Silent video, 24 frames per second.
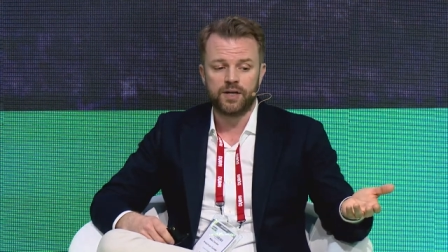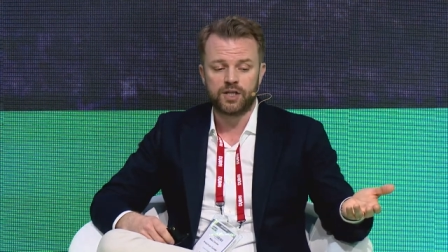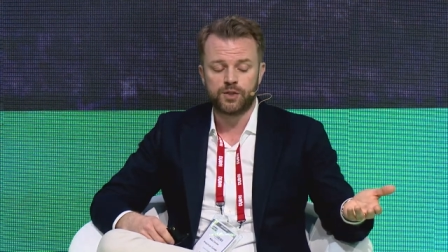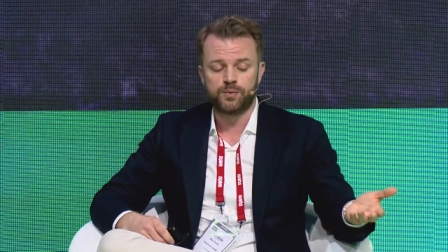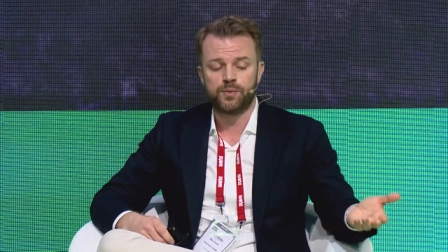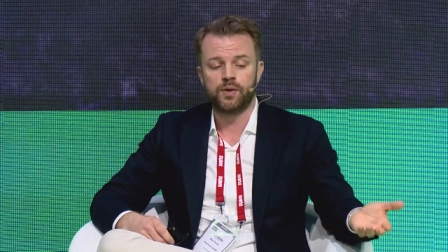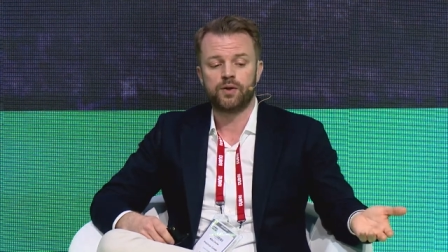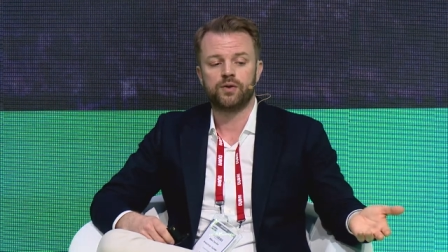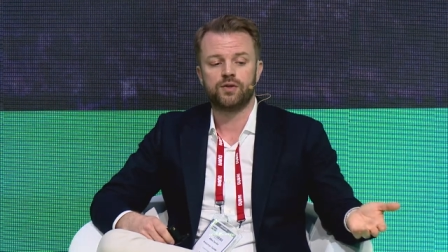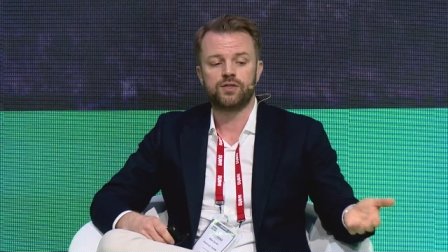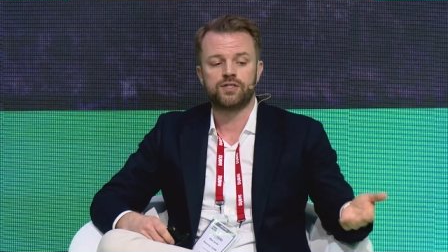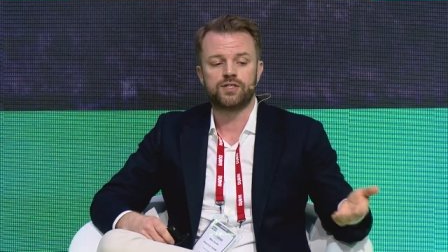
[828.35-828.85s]

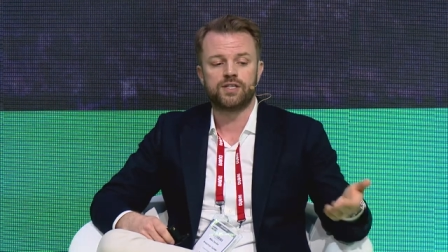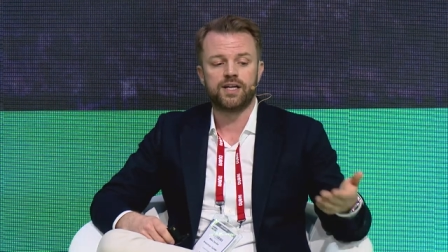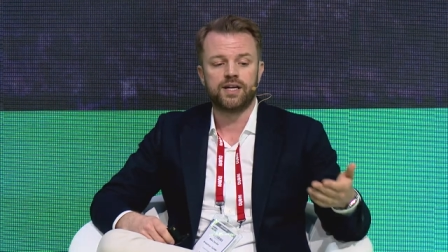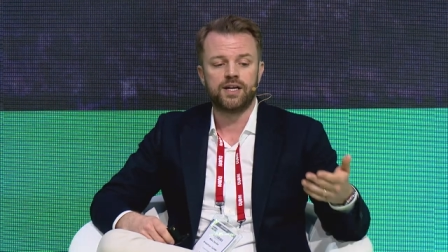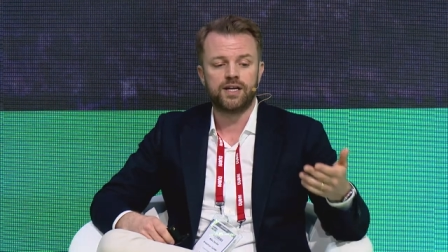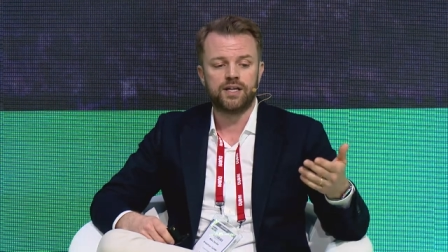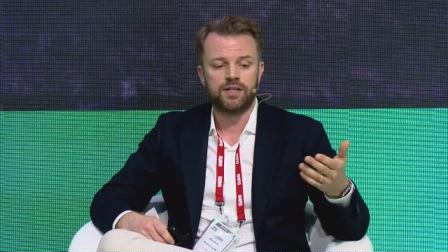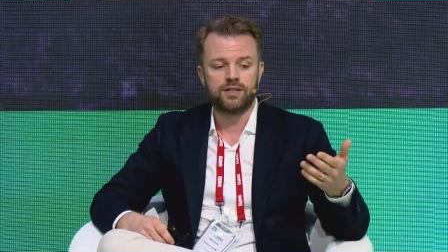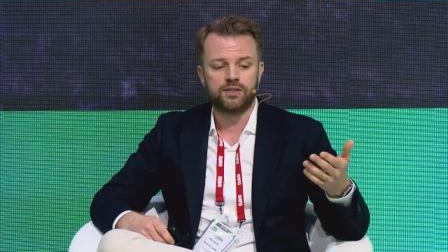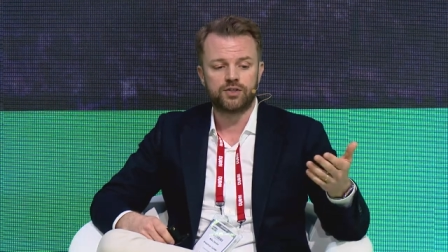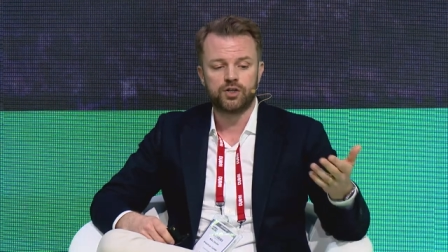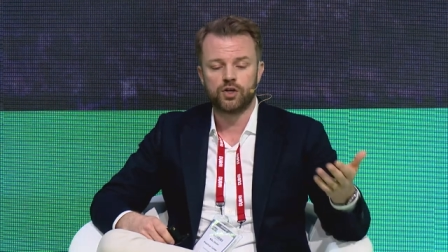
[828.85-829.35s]
experience,
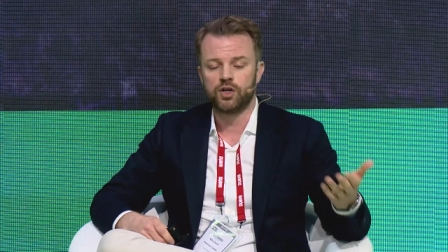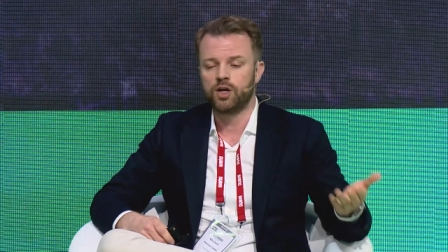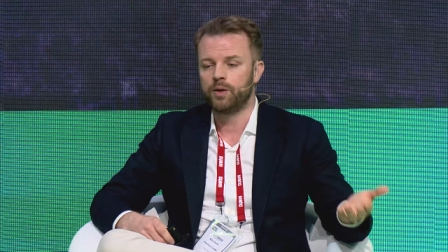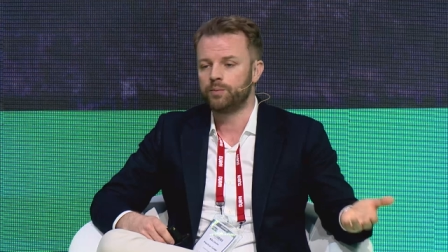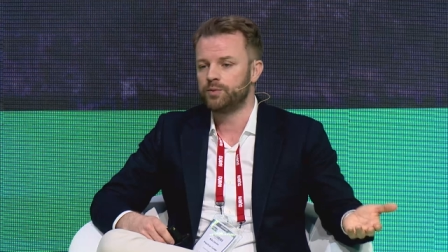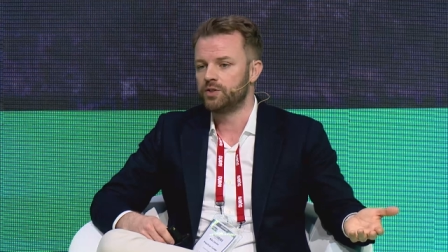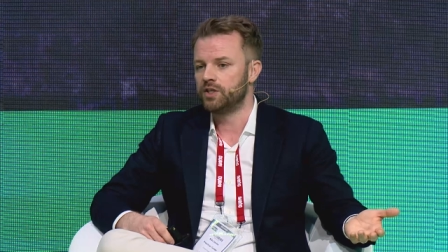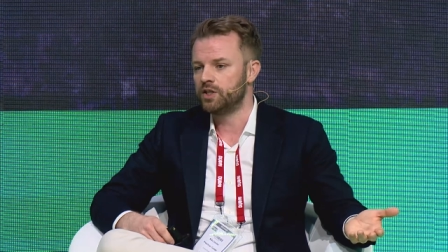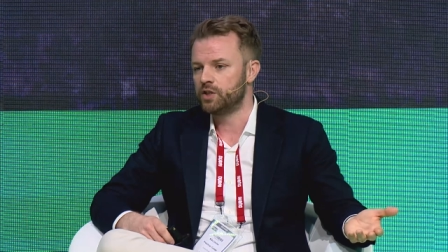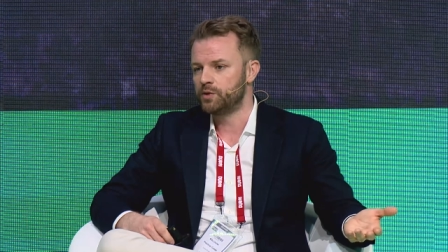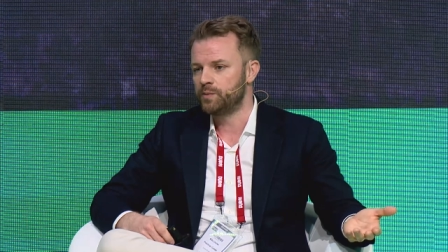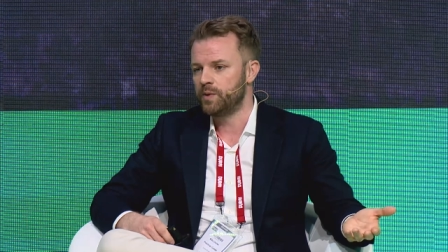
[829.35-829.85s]
they turn
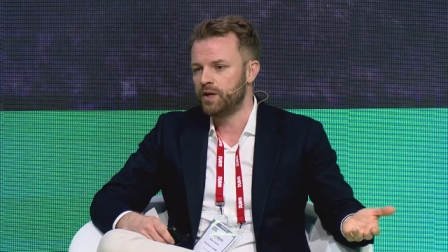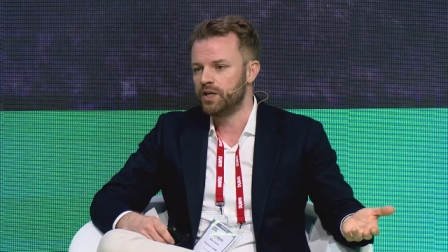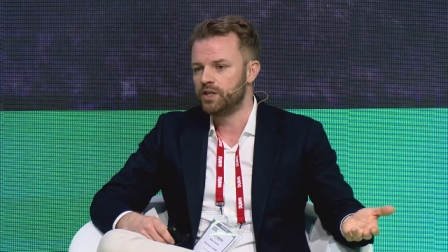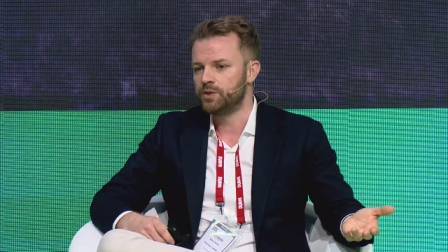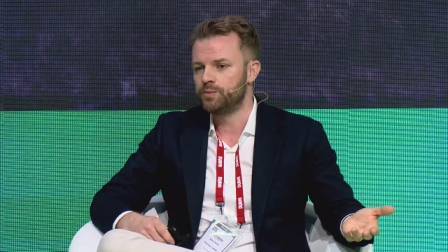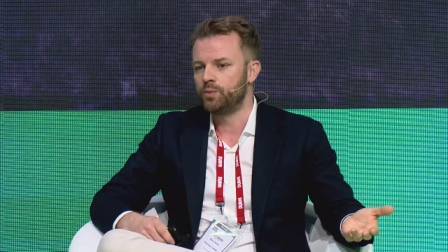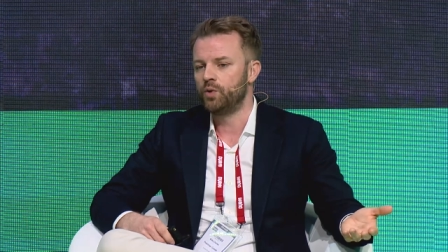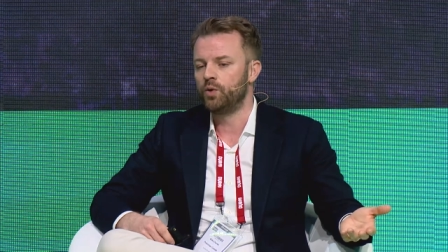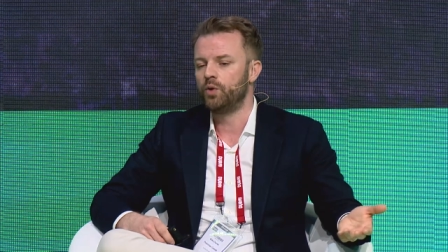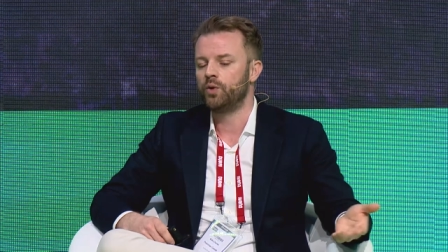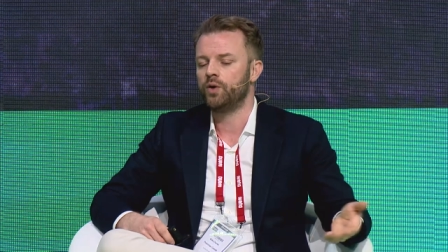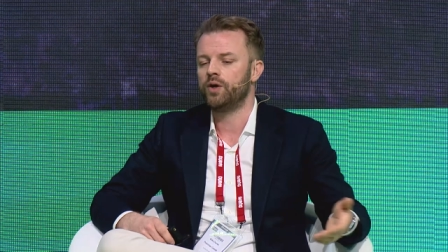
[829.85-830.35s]
up to the
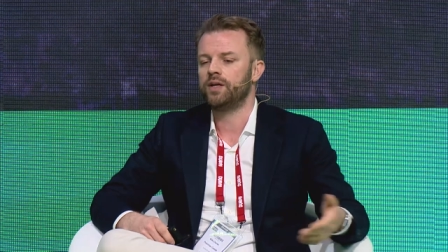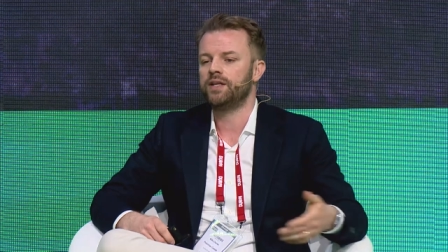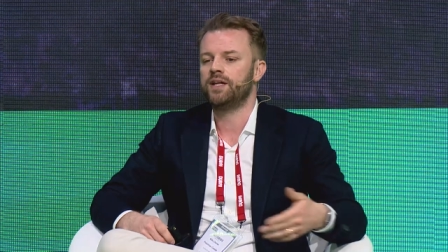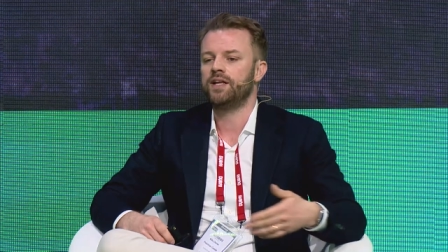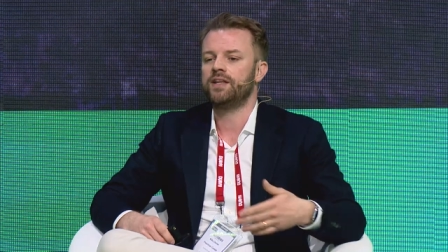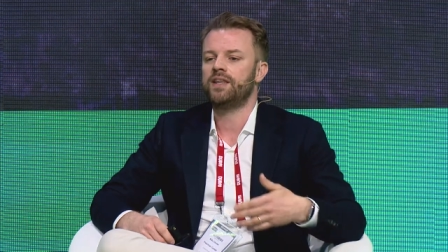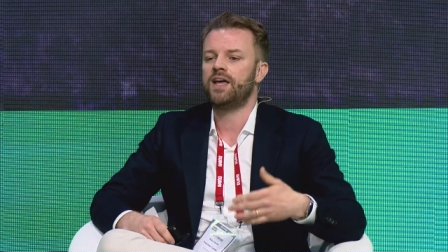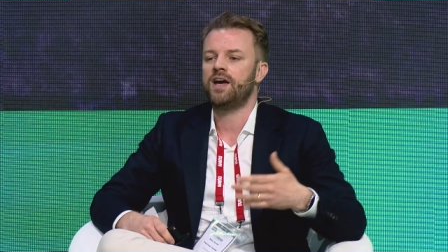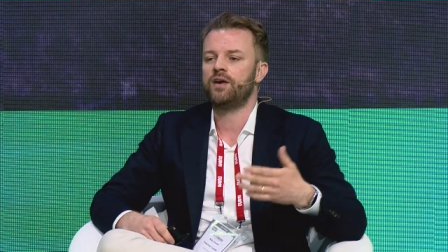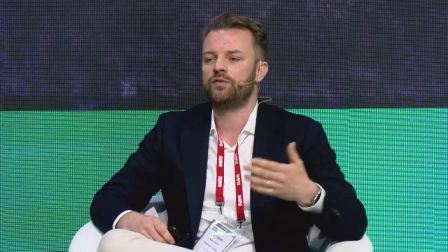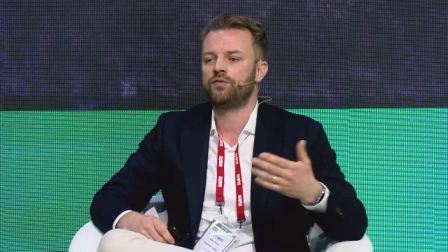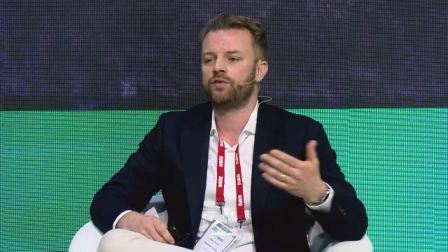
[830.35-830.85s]
spaceport and they're
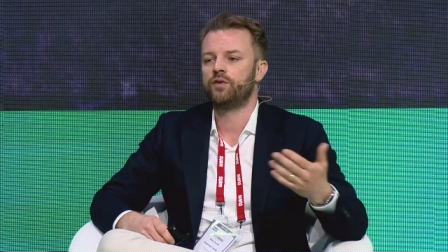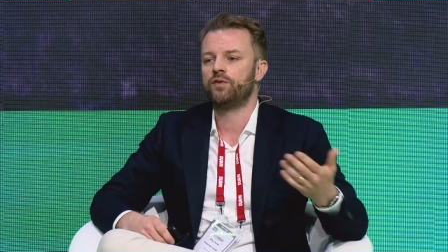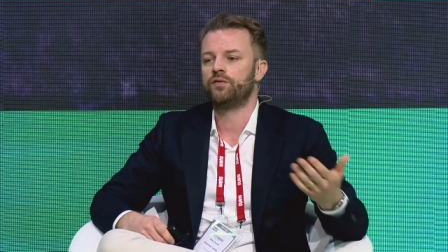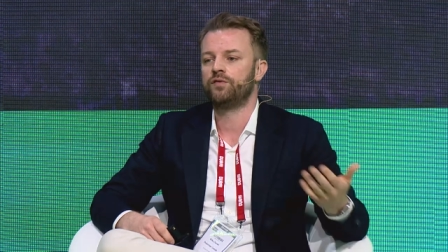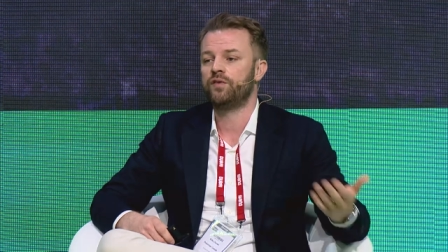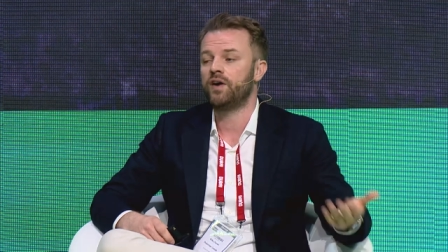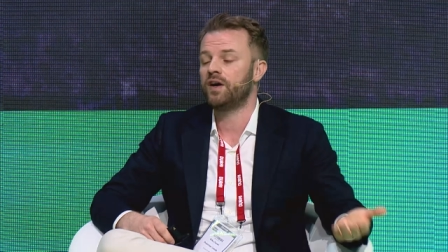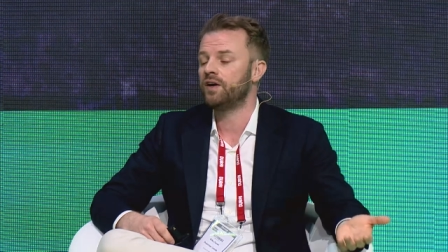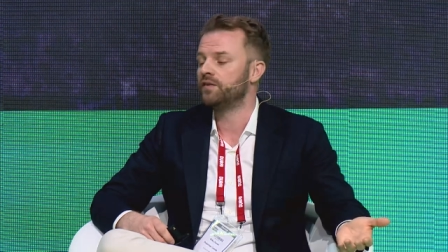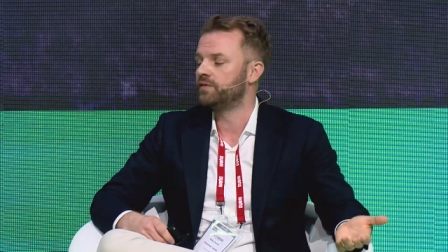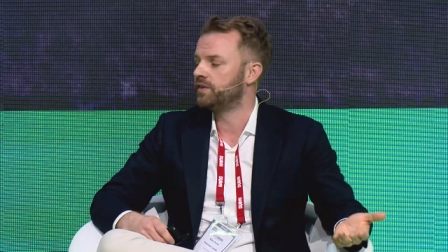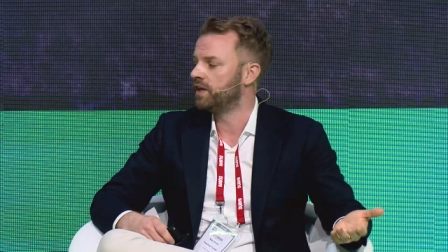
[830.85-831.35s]
there for a
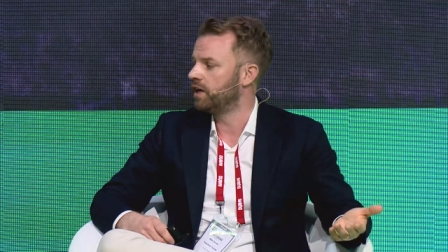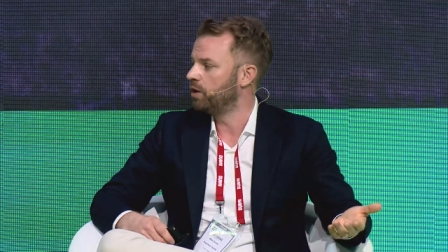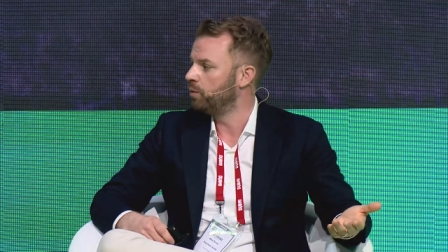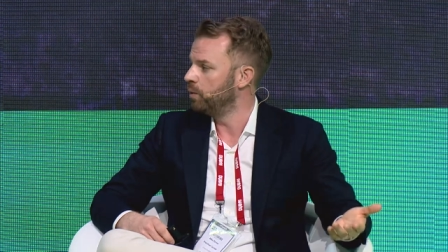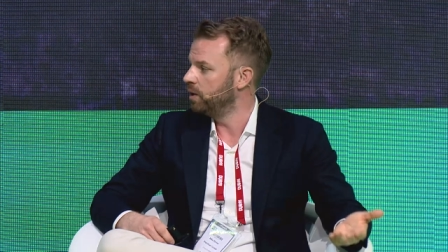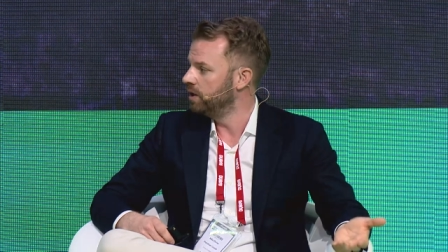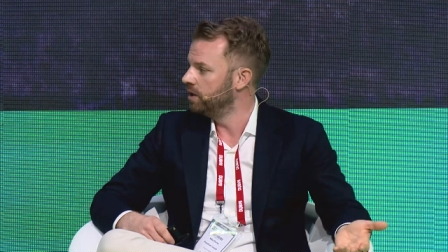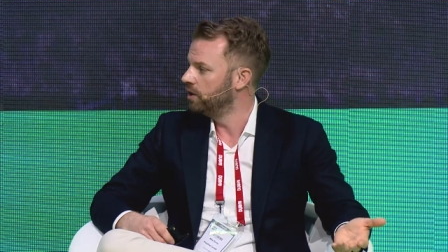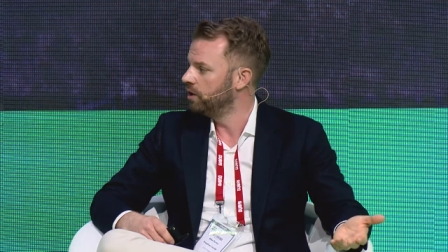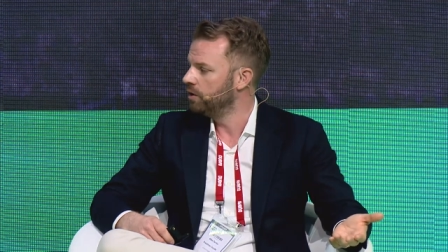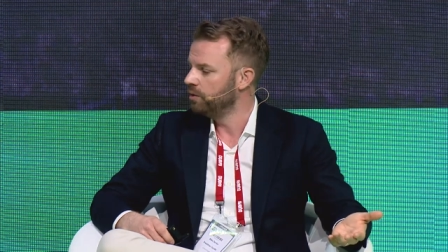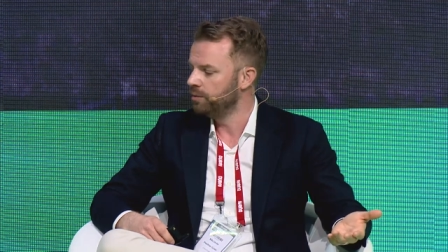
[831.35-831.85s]
five-day
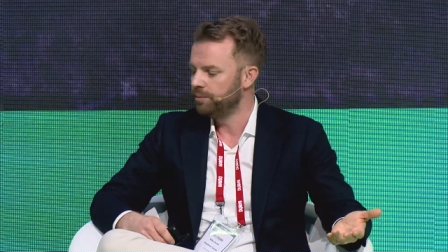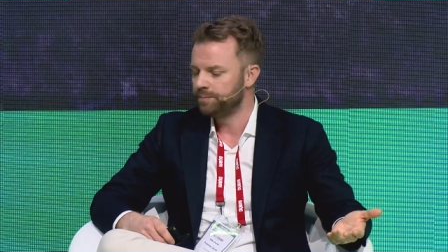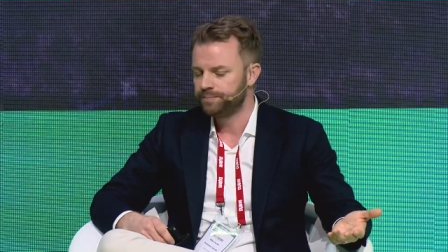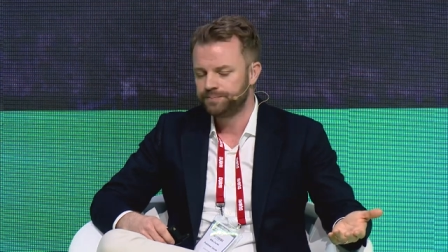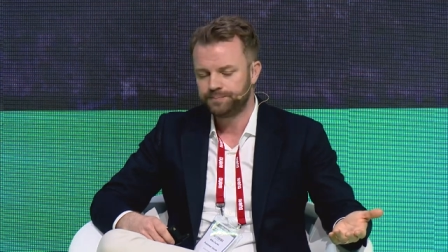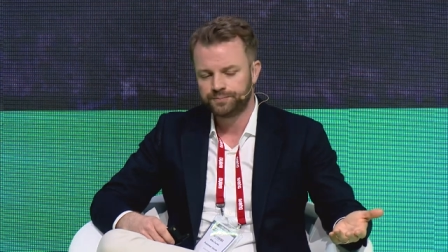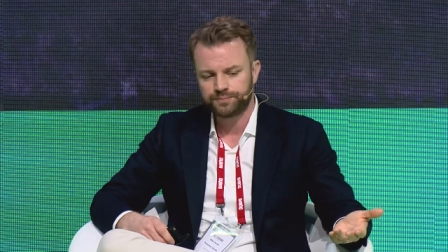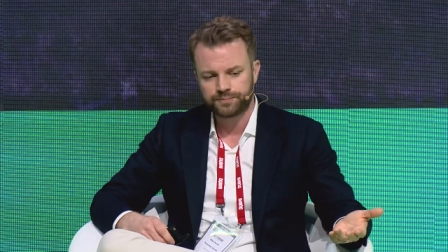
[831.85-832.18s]
window.